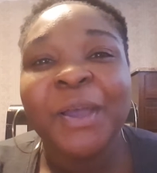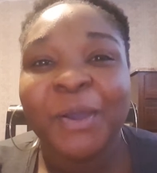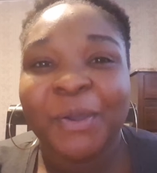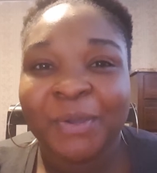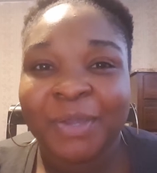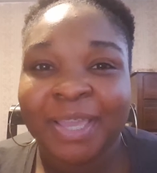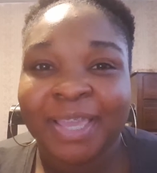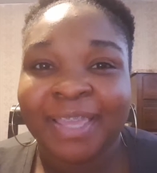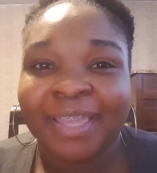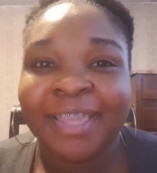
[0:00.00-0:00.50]

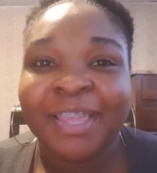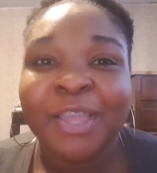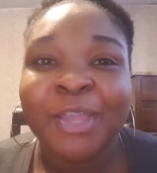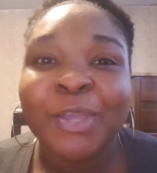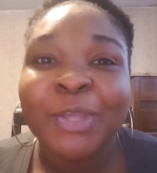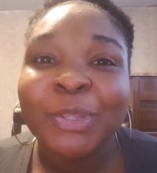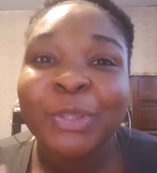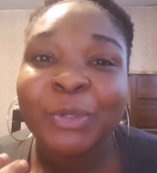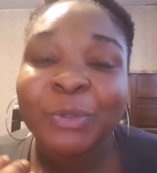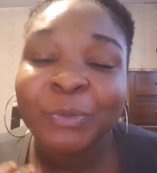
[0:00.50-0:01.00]
Okay,
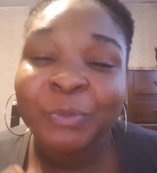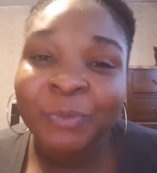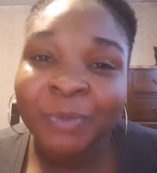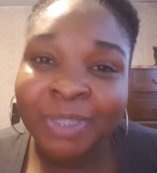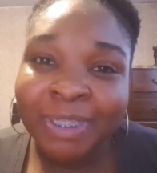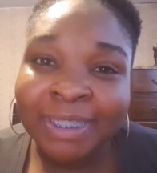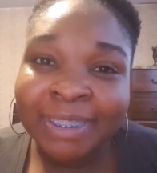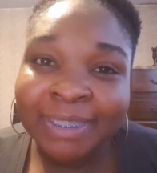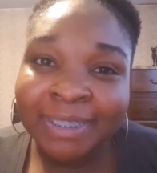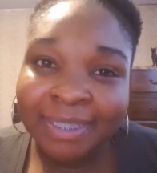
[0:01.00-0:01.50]
the
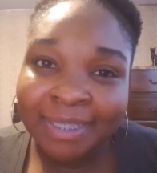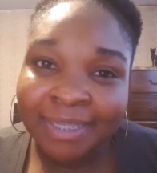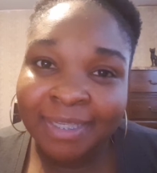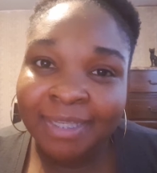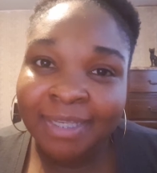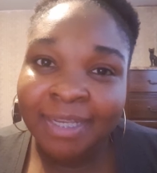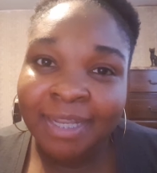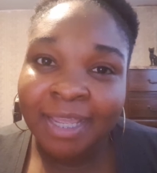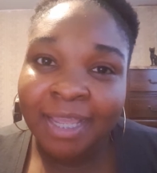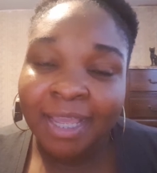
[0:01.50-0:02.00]

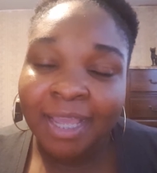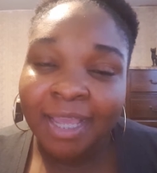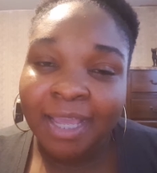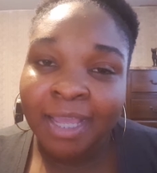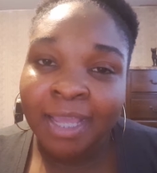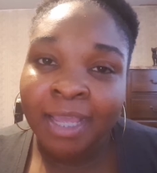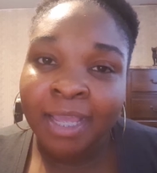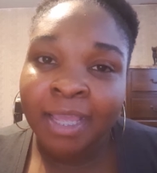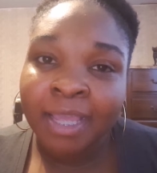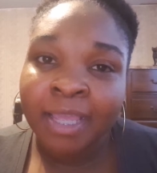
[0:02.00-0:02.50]
reason
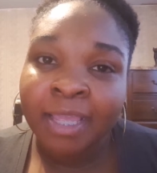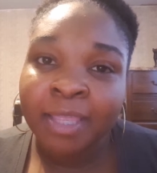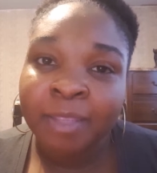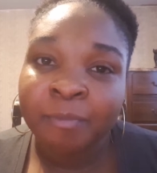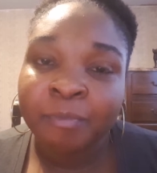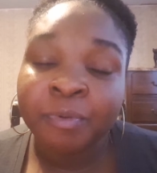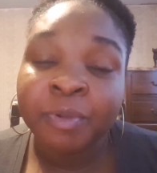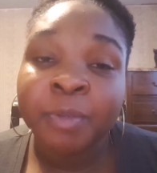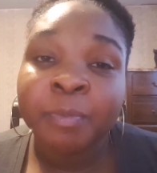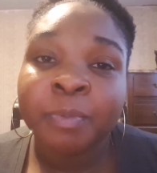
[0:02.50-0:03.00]

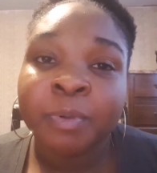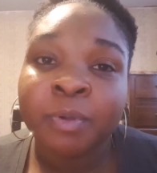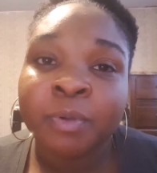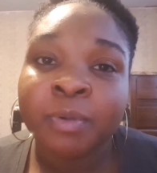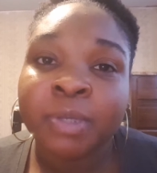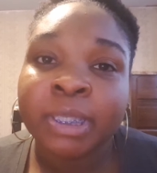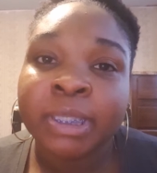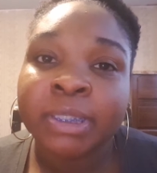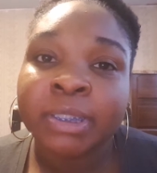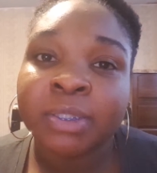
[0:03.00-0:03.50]
I
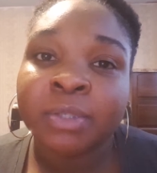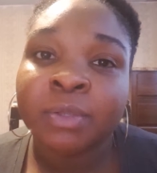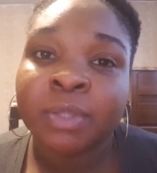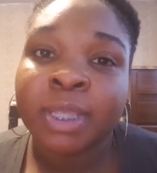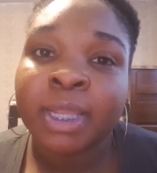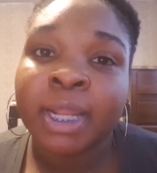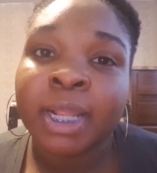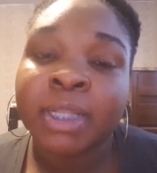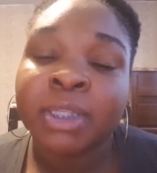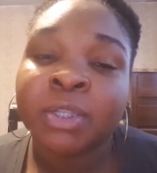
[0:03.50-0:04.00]
pre-poo is so
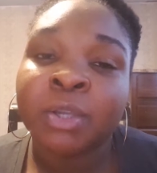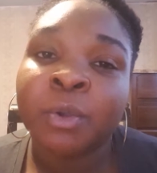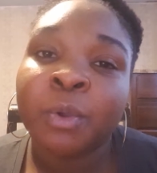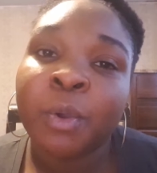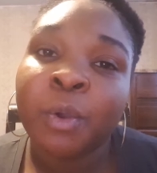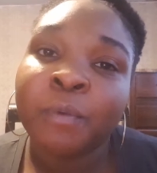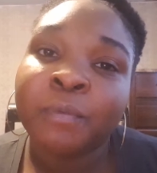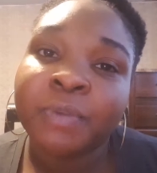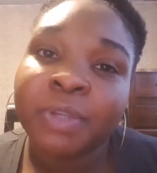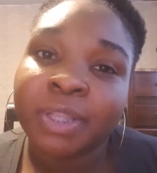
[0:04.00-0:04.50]
that I don't
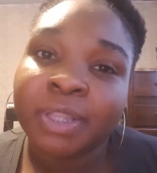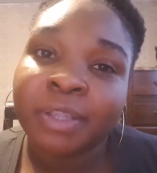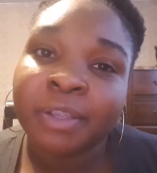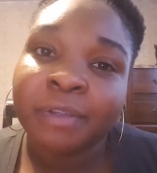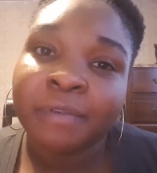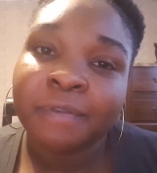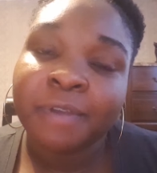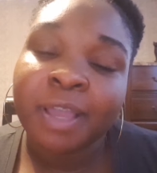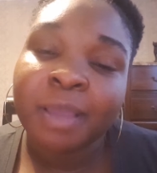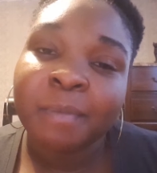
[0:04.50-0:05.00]
over
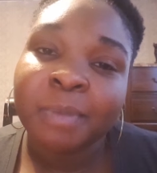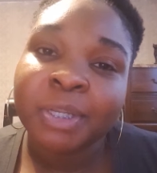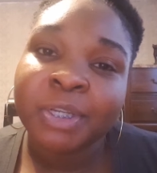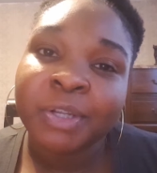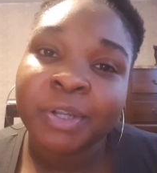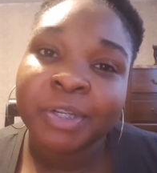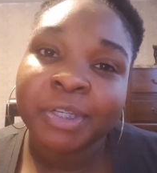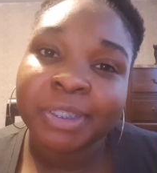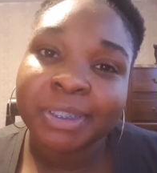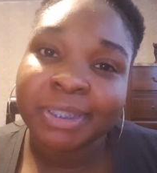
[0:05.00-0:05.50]
clarify my
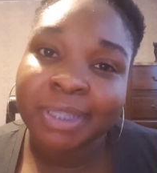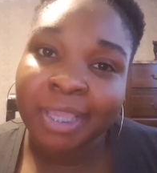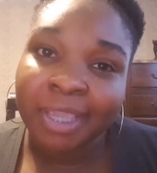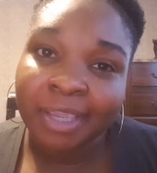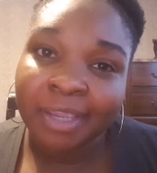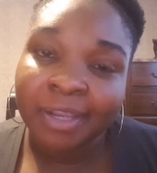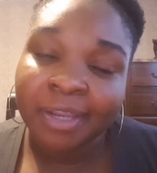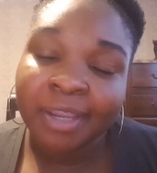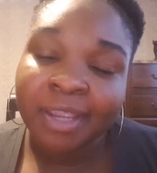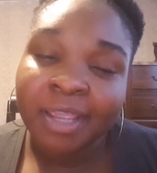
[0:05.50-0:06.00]
daughter's
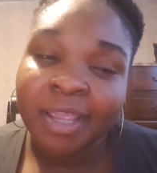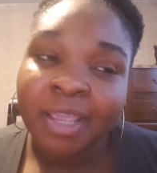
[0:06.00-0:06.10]
hair.